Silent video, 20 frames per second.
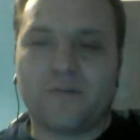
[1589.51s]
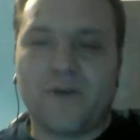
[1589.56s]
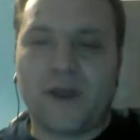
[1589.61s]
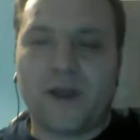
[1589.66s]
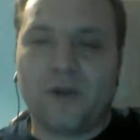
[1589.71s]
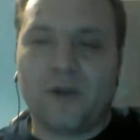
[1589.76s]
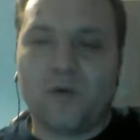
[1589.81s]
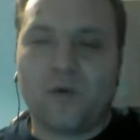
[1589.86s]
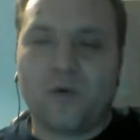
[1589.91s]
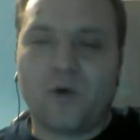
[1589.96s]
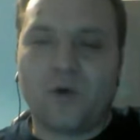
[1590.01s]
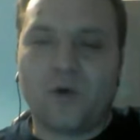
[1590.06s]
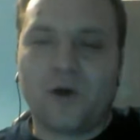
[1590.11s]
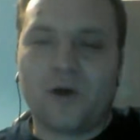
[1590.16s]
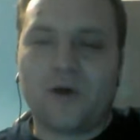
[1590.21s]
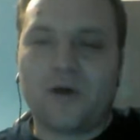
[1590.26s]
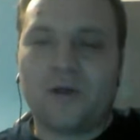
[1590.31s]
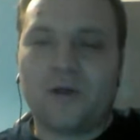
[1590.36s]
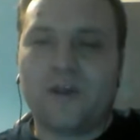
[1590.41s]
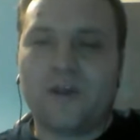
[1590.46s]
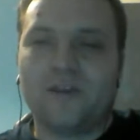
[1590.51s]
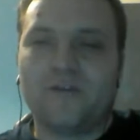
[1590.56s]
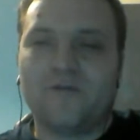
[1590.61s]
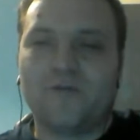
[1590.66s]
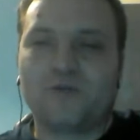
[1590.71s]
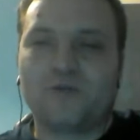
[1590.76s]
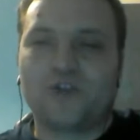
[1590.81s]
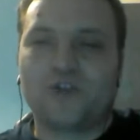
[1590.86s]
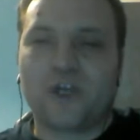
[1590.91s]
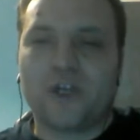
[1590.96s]
the value uh,
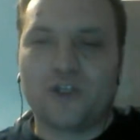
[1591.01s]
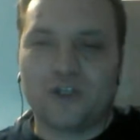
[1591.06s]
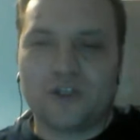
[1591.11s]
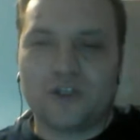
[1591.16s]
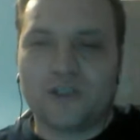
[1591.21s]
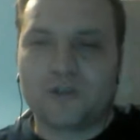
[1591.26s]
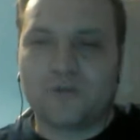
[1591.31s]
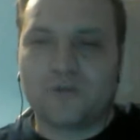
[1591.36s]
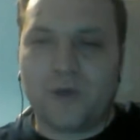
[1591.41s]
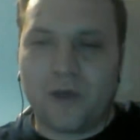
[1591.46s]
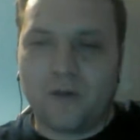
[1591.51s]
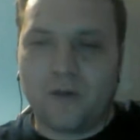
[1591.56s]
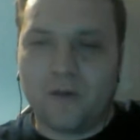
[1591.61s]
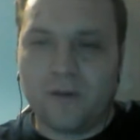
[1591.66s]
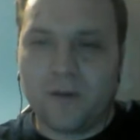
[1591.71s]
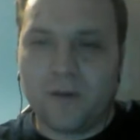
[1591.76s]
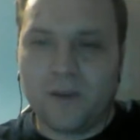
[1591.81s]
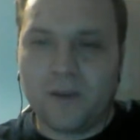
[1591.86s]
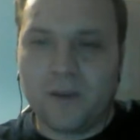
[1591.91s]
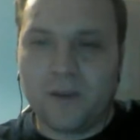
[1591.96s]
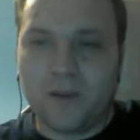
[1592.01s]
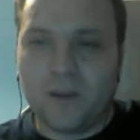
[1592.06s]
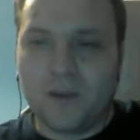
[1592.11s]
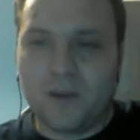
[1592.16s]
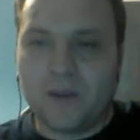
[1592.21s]
in the view changes as well.